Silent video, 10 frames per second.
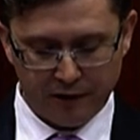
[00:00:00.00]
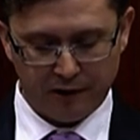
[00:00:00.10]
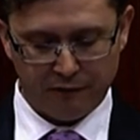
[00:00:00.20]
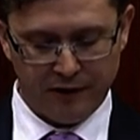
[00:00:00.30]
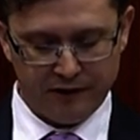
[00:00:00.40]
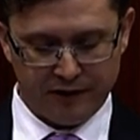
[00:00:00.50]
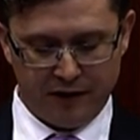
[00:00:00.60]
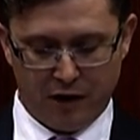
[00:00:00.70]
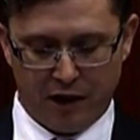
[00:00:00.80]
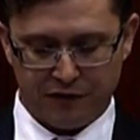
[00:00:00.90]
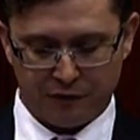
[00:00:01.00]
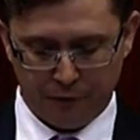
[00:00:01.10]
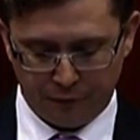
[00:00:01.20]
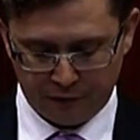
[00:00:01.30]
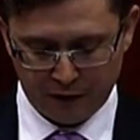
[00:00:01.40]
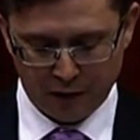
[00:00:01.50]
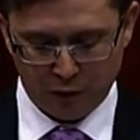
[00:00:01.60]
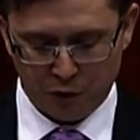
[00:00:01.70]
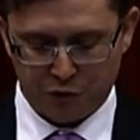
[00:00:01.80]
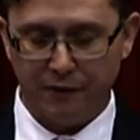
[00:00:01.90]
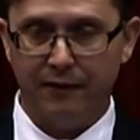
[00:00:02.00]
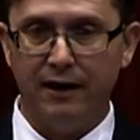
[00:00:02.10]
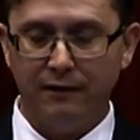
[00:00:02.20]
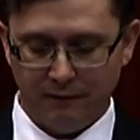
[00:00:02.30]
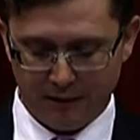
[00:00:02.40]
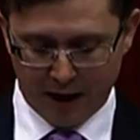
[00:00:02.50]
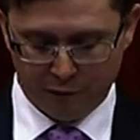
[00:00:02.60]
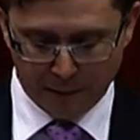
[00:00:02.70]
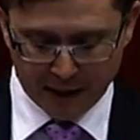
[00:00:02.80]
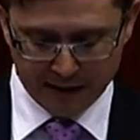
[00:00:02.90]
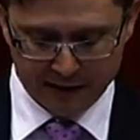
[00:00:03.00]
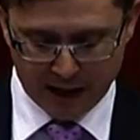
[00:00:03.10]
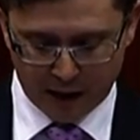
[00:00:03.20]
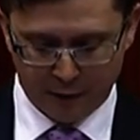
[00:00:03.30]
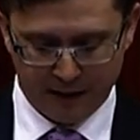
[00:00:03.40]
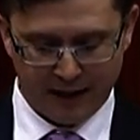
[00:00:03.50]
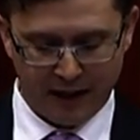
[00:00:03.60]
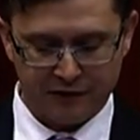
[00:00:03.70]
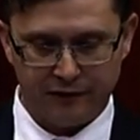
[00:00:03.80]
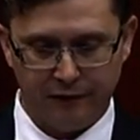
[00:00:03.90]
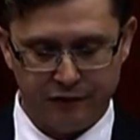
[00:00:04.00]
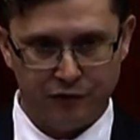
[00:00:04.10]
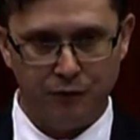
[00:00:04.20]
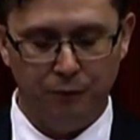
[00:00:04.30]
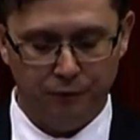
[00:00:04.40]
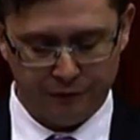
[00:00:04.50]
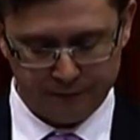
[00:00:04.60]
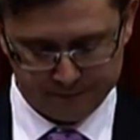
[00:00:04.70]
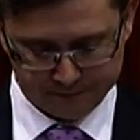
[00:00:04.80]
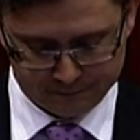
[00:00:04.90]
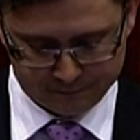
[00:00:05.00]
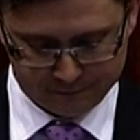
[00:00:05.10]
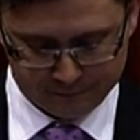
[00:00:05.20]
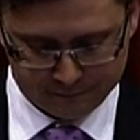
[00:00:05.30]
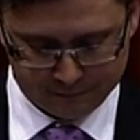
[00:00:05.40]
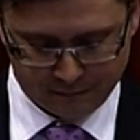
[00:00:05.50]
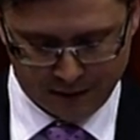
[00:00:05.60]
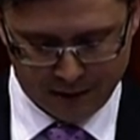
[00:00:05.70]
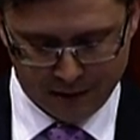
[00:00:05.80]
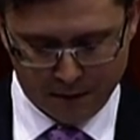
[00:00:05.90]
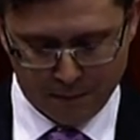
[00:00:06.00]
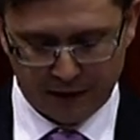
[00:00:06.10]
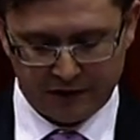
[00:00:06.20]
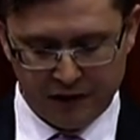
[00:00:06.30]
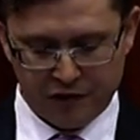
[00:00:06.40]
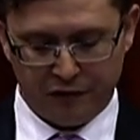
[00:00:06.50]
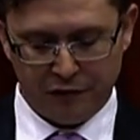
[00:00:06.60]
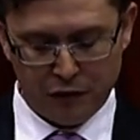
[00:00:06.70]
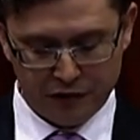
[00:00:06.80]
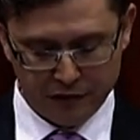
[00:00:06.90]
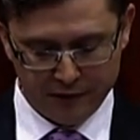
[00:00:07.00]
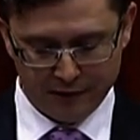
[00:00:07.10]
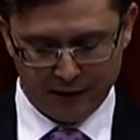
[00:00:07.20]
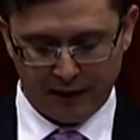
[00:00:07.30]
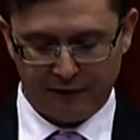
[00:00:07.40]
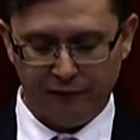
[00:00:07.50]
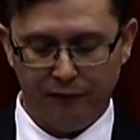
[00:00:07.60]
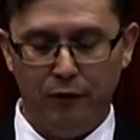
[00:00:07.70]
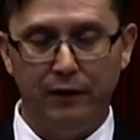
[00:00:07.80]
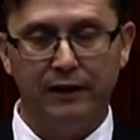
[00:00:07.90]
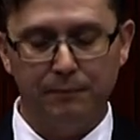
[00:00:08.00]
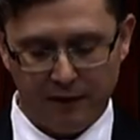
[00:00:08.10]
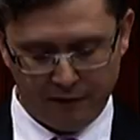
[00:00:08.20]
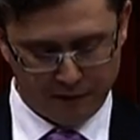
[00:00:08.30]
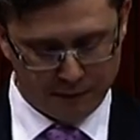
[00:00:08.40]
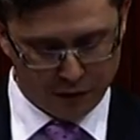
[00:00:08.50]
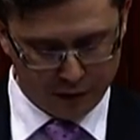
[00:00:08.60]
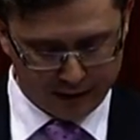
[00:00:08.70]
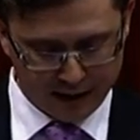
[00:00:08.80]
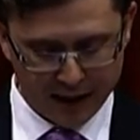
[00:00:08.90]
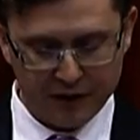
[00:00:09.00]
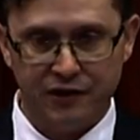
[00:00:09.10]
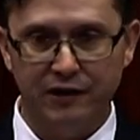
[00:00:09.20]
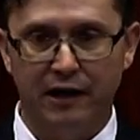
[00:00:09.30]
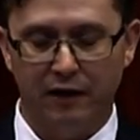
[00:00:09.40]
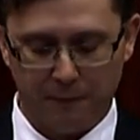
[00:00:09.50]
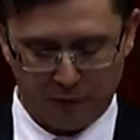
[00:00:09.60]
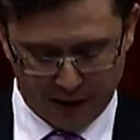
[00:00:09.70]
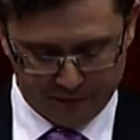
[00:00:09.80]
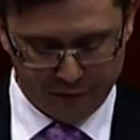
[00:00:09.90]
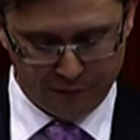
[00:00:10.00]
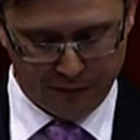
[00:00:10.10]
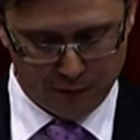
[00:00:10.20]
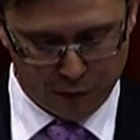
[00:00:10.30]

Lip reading: and Korean senior high schools, which were then, and remain now, excellent schools. My teachers nurtured a love of learning in me from an early age, and I'm grateful for them